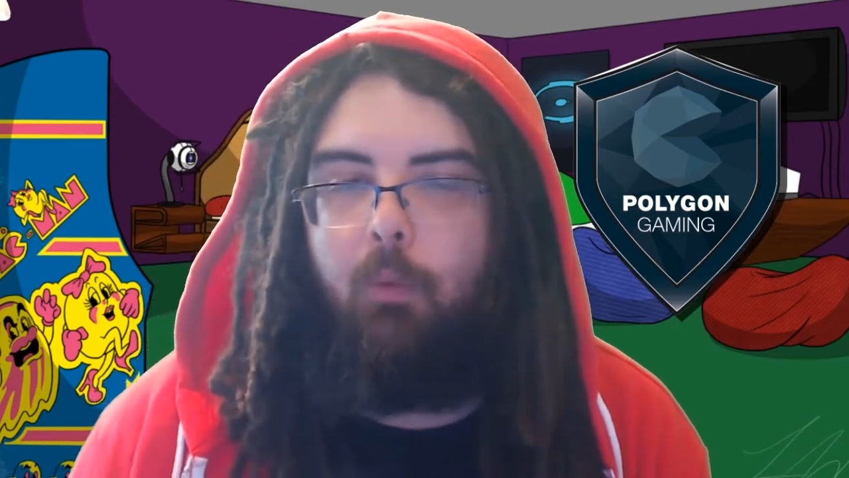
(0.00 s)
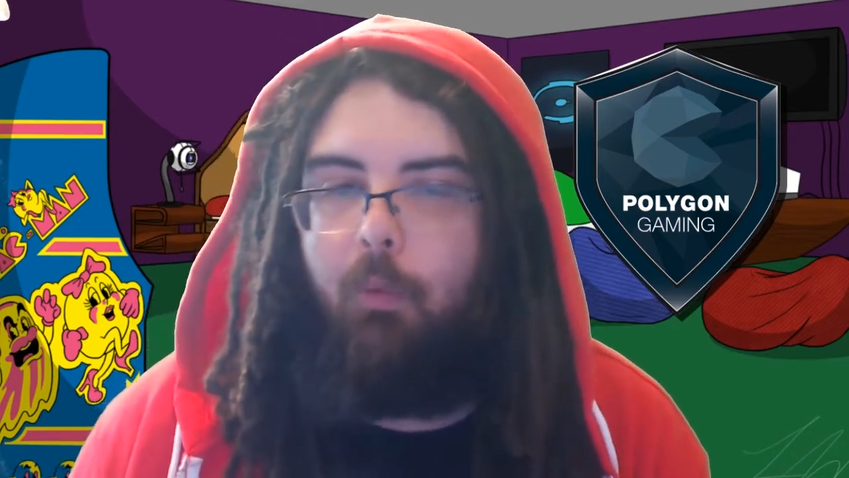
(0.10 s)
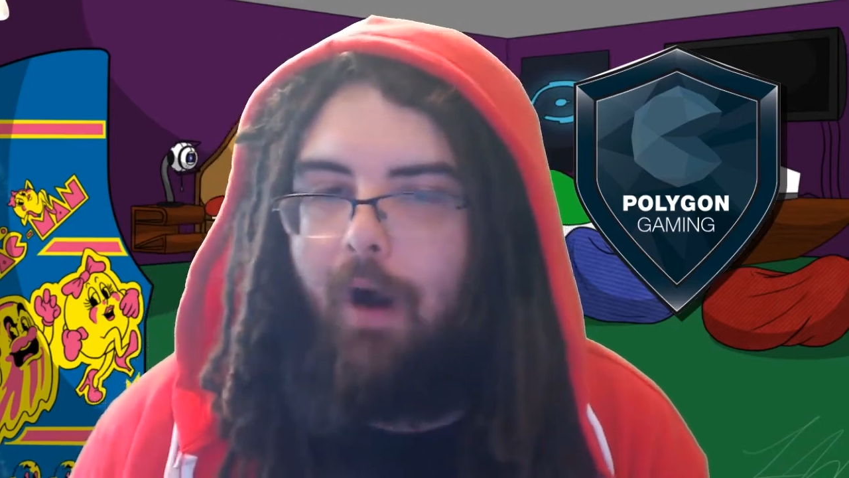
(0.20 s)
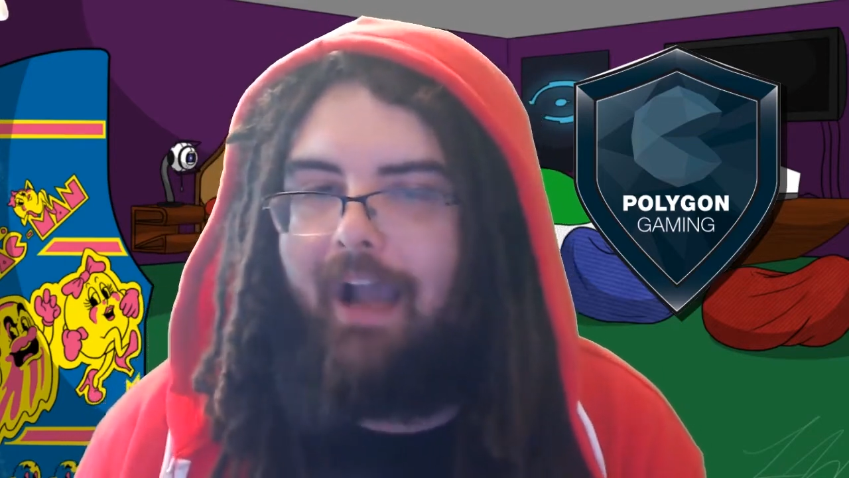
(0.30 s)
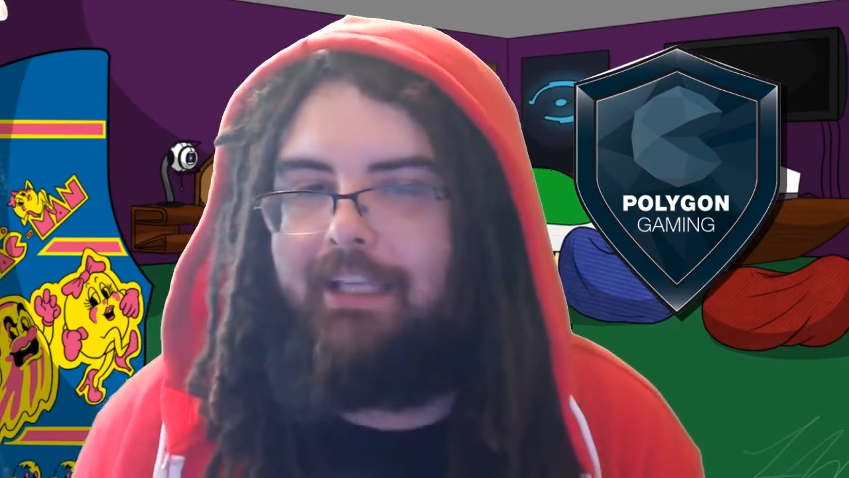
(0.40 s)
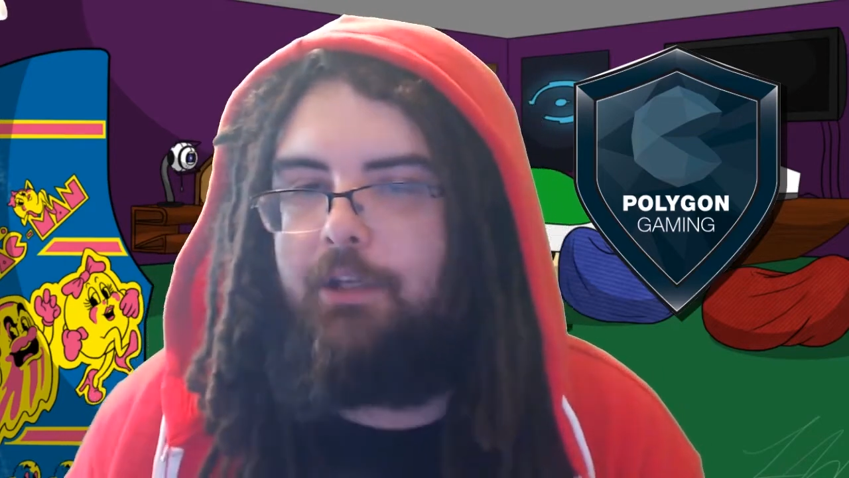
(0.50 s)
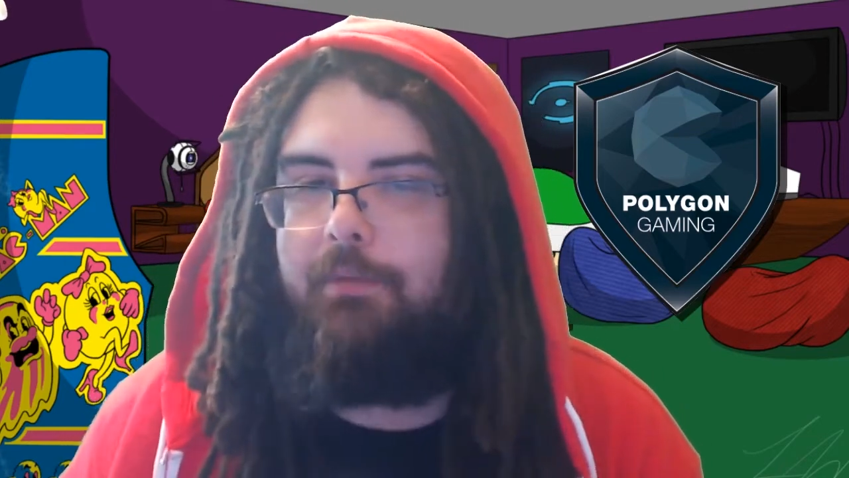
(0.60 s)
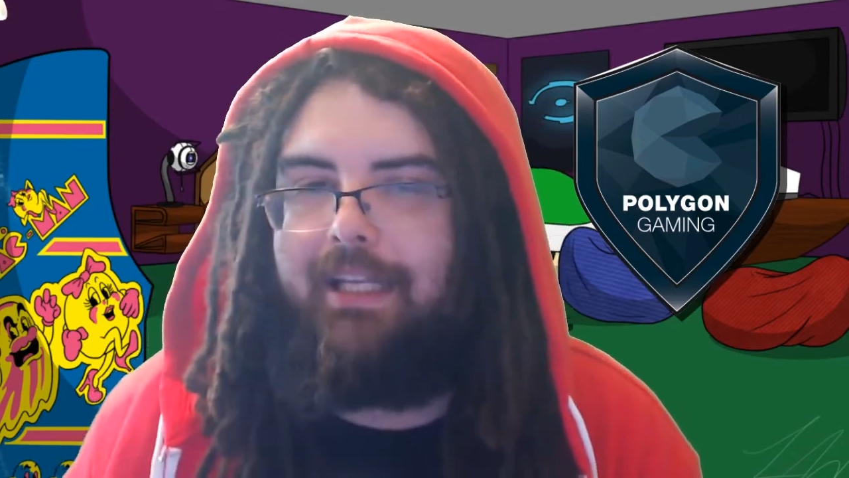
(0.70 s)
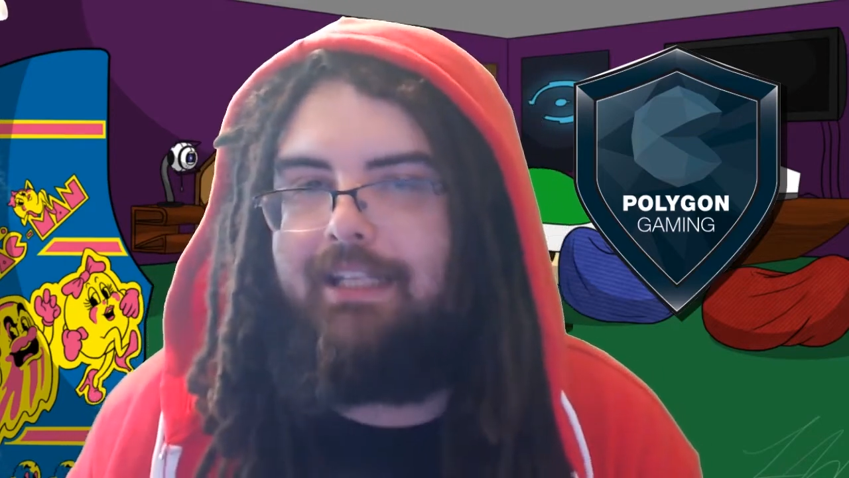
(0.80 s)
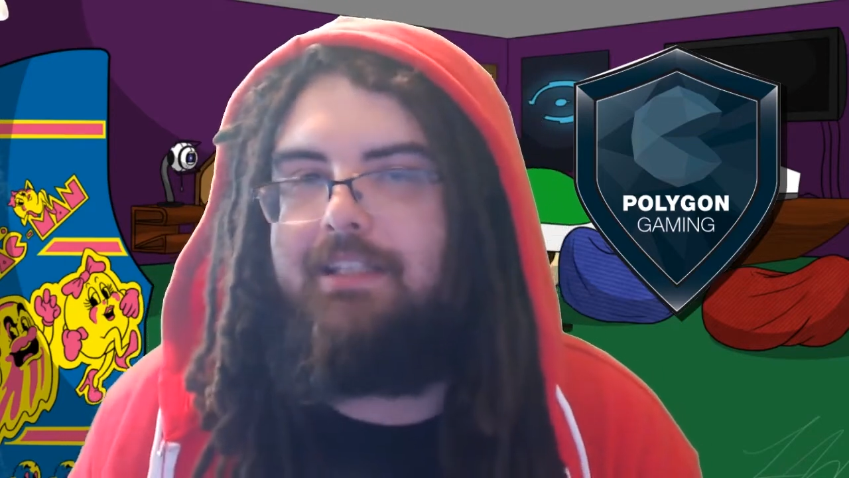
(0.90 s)
why you
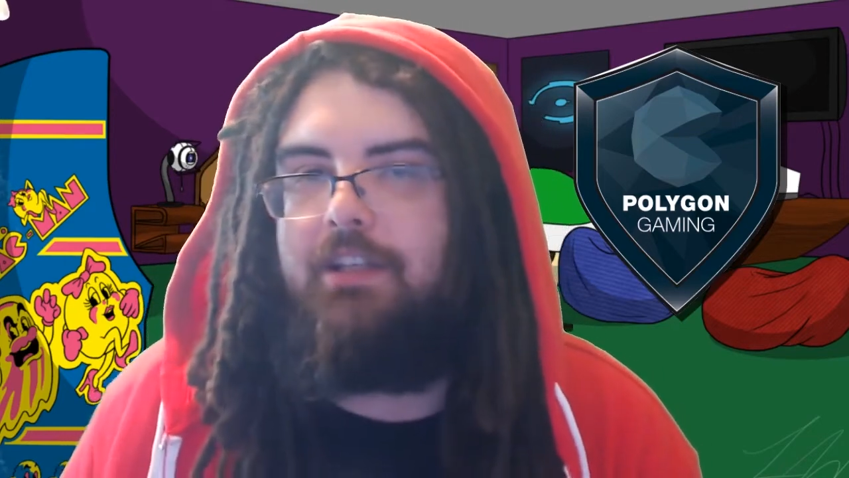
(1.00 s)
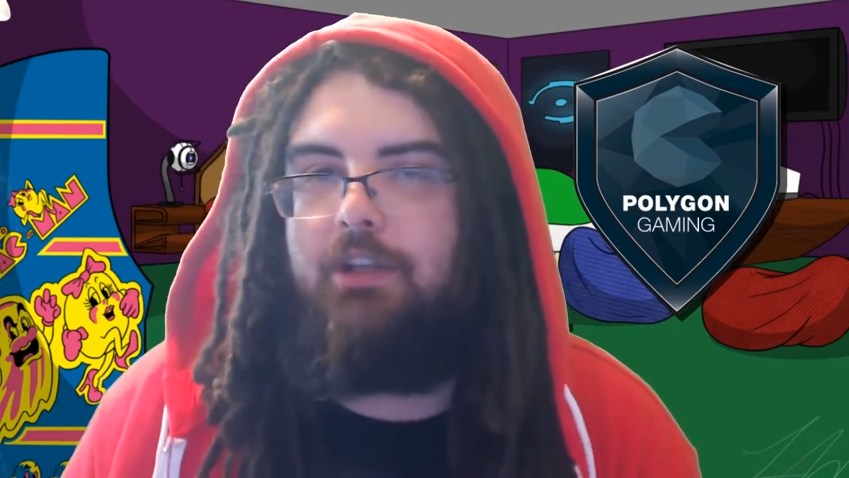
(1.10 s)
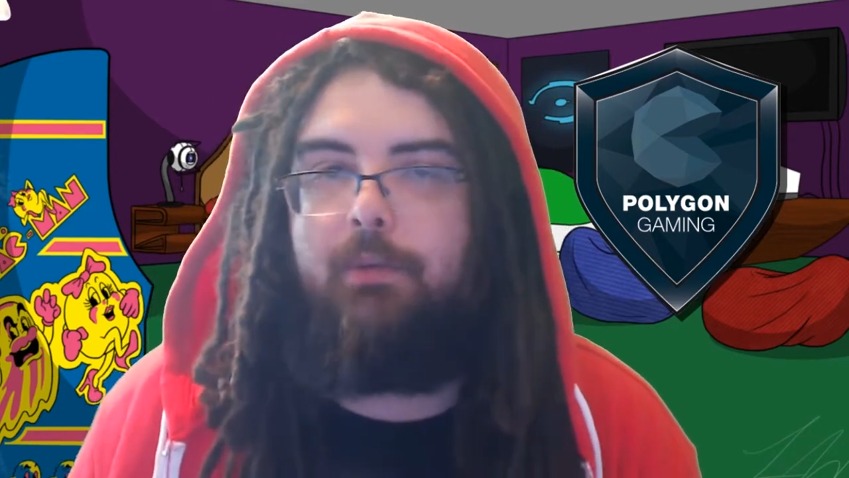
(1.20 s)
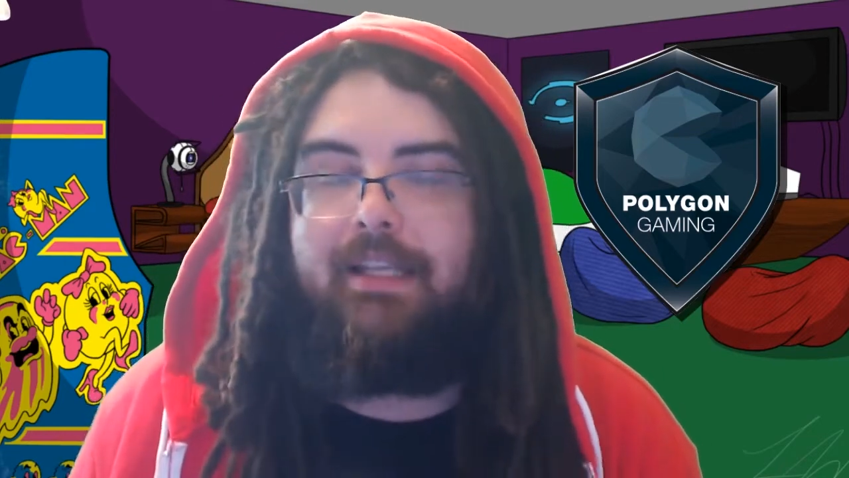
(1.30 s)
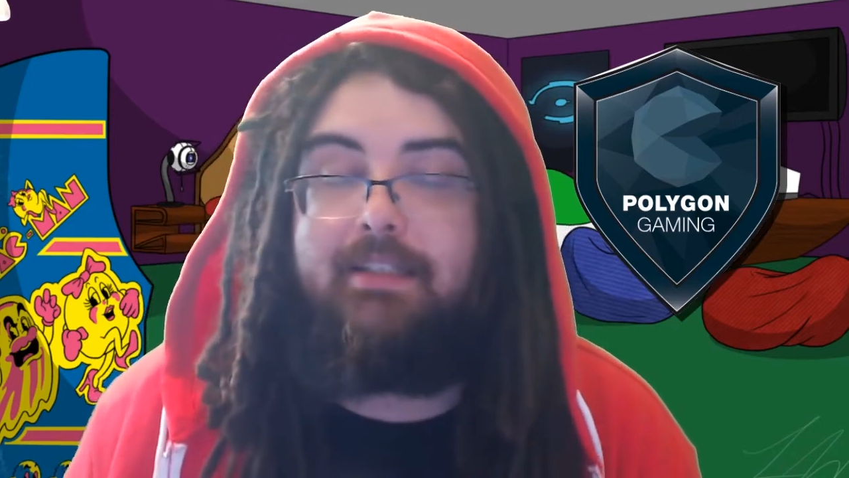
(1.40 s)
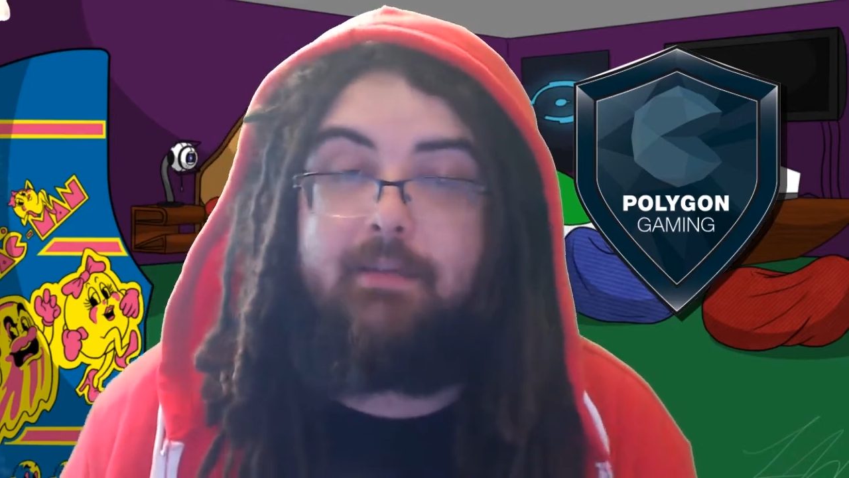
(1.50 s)
need to do it.